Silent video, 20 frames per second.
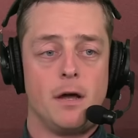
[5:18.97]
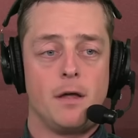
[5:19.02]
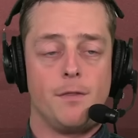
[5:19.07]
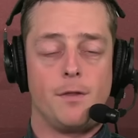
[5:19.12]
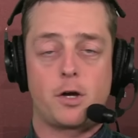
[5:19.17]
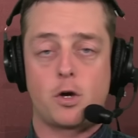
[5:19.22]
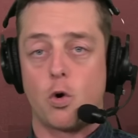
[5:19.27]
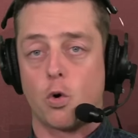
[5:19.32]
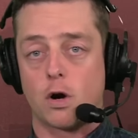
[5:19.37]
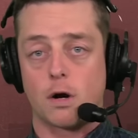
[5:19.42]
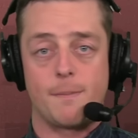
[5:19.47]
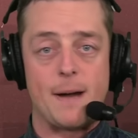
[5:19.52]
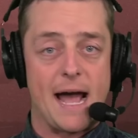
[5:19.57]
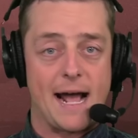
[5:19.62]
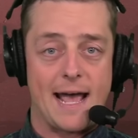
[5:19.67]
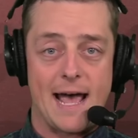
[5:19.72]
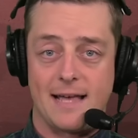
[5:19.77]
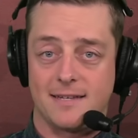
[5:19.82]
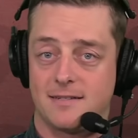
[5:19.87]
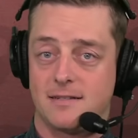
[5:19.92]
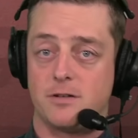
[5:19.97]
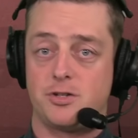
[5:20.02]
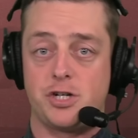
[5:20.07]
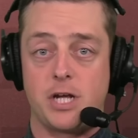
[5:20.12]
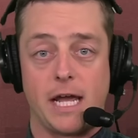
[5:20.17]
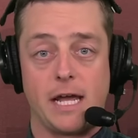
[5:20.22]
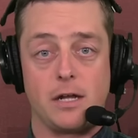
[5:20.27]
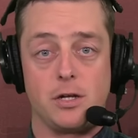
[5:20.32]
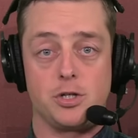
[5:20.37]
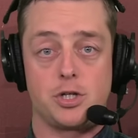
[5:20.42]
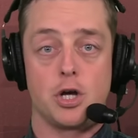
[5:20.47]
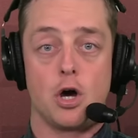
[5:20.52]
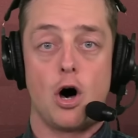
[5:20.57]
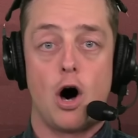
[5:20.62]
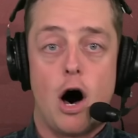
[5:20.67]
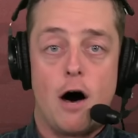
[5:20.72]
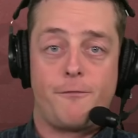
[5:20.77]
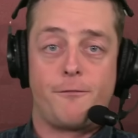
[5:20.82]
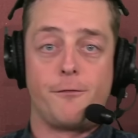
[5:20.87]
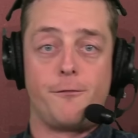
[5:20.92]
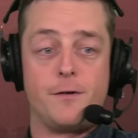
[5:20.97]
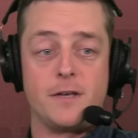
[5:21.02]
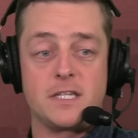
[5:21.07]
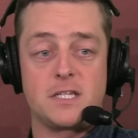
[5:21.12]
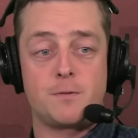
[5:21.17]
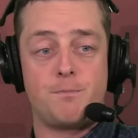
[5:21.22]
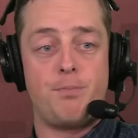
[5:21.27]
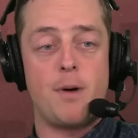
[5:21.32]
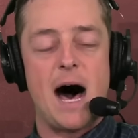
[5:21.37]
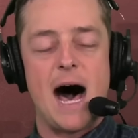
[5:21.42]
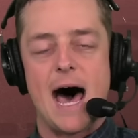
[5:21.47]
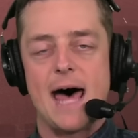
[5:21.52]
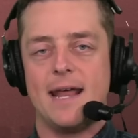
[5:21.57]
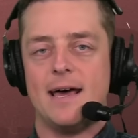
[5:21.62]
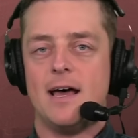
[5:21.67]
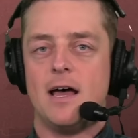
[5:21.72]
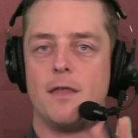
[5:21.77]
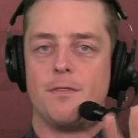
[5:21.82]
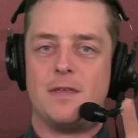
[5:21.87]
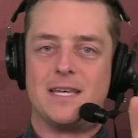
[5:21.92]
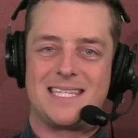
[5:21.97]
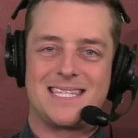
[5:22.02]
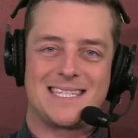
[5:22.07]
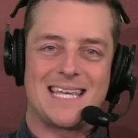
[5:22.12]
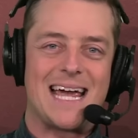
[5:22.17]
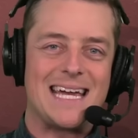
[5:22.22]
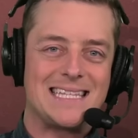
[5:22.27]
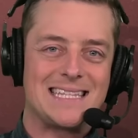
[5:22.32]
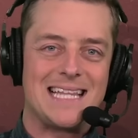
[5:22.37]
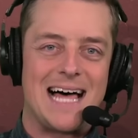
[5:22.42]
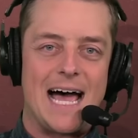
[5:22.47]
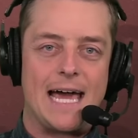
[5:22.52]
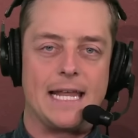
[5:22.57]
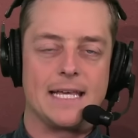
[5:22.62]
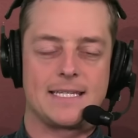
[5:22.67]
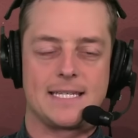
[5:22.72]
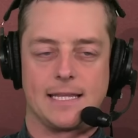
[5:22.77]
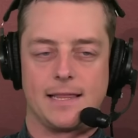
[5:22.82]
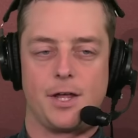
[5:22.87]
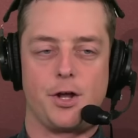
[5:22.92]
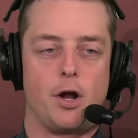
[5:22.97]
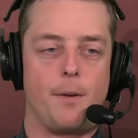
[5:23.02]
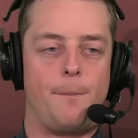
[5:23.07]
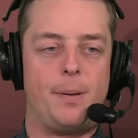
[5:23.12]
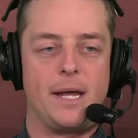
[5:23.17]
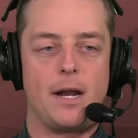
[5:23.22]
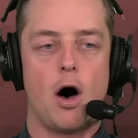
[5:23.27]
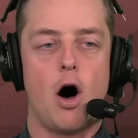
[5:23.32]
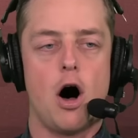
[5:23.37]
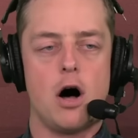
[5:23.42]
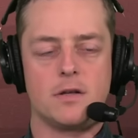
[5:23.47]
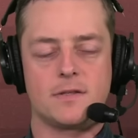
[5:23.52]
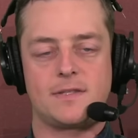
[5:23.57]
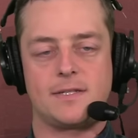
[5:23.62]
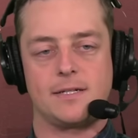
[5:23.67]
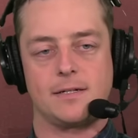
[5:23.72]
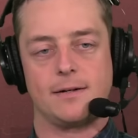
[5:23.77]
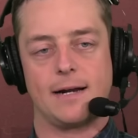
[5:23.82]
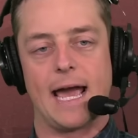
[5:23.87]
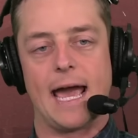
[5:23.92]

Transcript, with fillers: the quarterback has to change off of his spot, the sight line is a little bit altered.